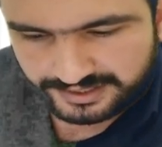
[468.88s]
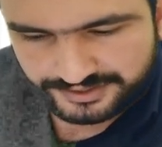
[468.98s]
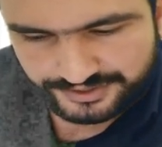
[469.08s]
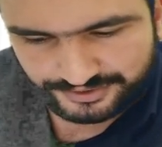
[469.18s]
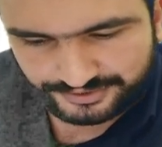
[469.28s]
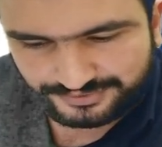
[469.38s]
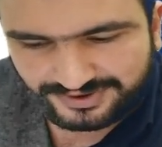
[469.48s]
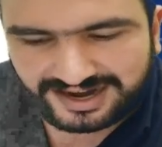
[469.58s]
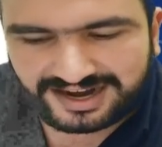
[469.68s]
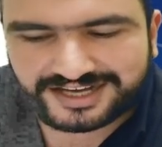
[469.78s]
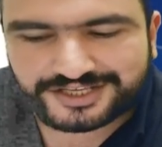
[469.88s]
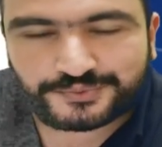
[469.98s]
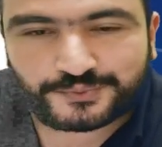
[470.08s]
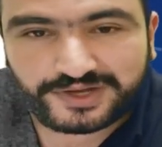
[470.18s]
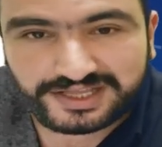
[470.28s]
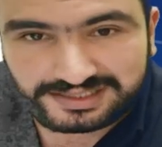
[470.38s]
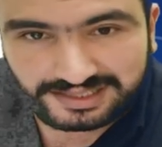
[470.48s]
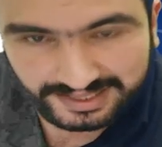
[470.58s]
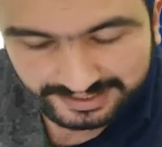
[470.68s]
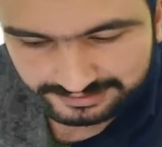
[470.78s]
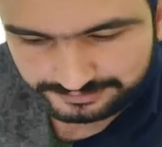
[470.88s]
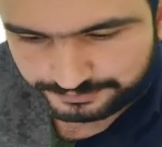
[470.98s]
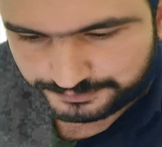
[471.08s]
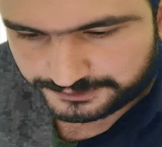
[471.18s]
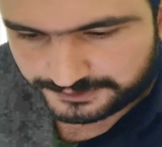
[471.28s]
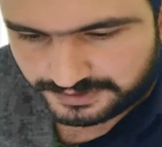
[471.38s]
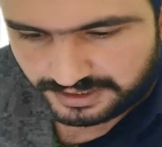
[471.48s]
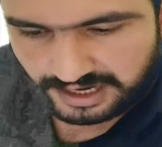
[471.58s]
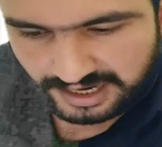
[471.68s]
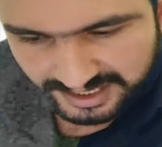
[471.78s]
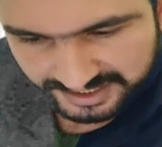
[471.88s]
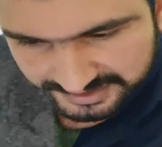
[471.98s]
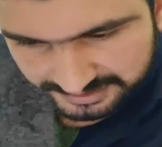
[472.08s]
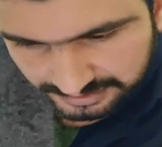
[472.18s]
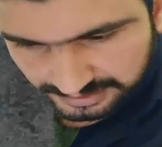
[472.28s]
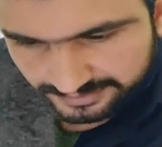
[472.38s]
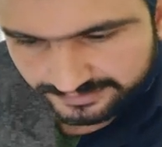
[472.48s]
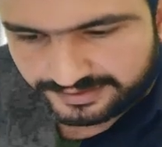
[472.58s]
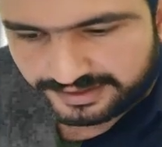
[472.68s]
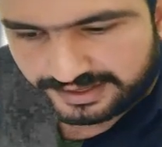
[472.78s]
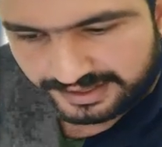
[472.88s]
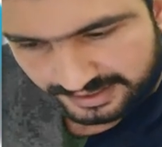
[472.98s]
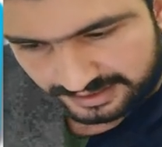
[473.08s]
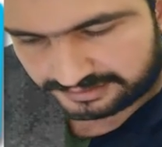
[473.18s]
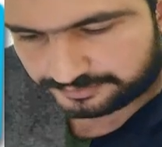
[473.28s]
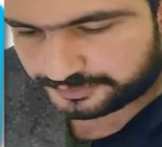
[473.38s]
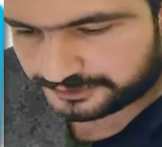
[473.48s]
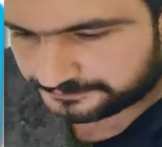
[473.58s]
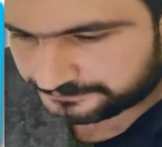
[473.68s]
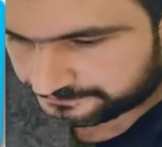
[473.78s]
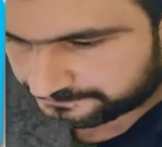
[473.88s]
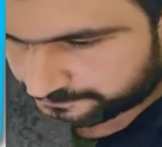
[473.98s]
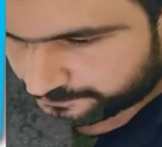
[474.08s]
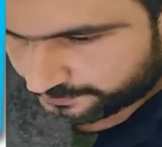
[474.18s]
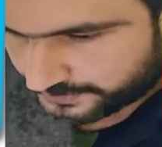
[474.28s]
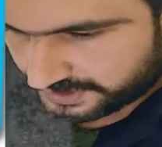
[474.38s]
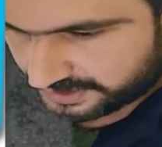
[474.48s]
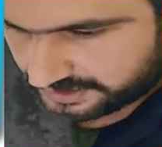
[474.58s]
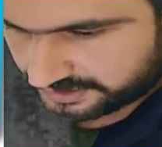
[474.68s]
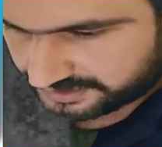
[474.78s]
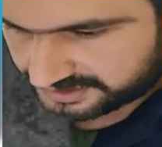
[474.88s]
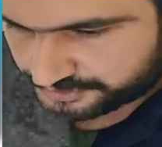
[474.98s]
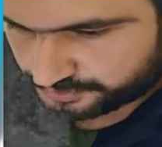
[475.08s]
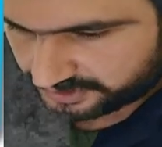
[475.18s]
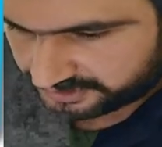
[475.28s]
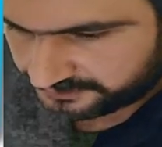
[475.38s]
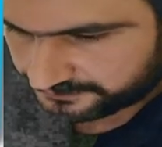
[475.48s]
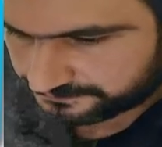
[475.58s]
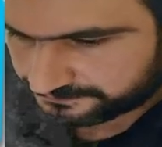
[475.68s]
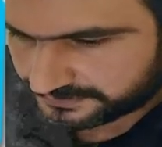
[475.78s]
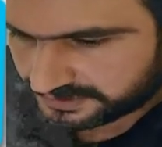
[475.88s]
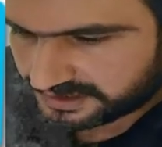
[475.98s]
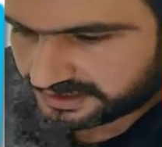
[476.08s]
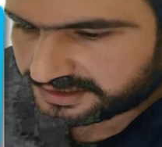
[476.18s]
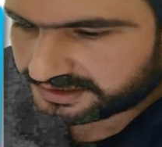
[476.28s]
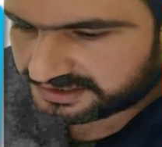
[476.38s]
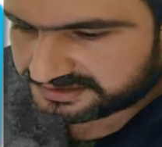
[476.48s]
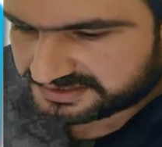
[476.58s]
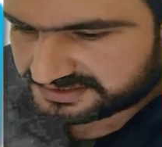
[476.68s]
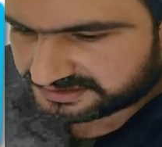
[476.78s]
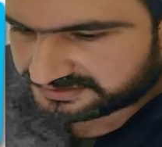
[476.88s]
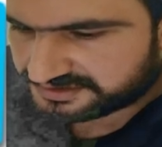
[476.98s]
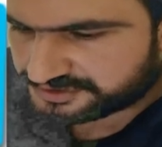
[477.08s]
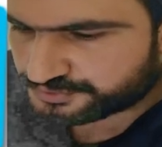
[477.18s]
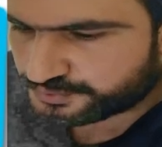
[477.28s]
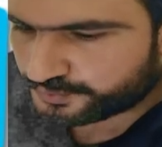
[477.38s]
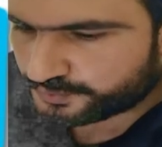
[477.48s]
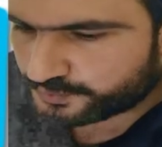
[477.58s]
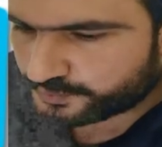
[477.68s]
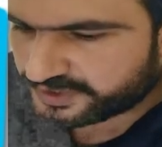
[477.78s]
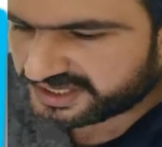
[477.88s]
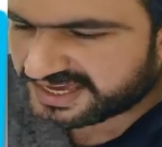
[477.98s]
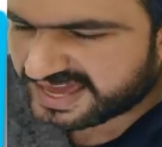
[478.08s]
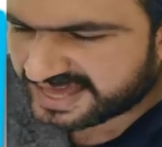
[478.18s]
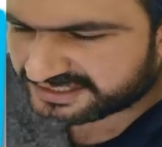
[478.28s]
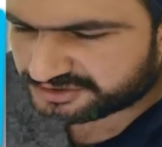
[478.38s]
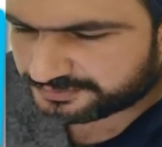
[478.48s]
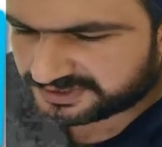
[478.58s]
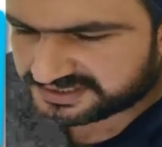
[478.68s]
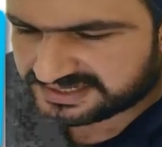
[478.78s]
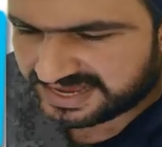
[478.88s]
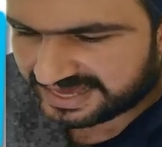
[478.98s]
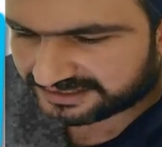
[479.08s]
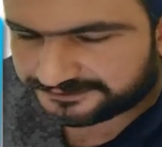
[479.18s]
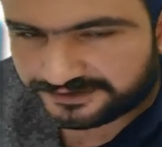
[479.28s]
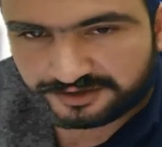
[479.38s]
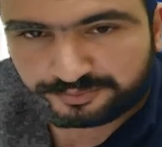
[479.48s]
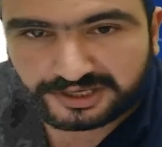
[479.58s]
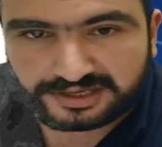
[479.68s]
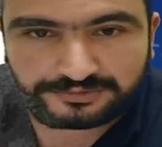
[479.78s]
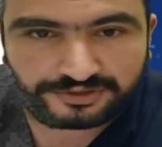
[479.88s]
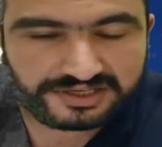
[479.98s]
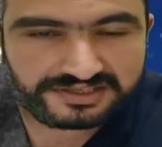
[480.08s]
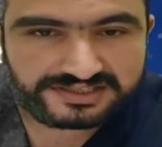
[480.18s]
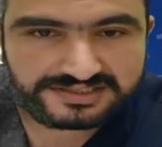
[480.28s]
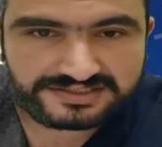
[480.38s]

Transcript: No, I will help. I'll help. Next one. Correct the sentence. We catch a bus at 5 p.m. Look at this.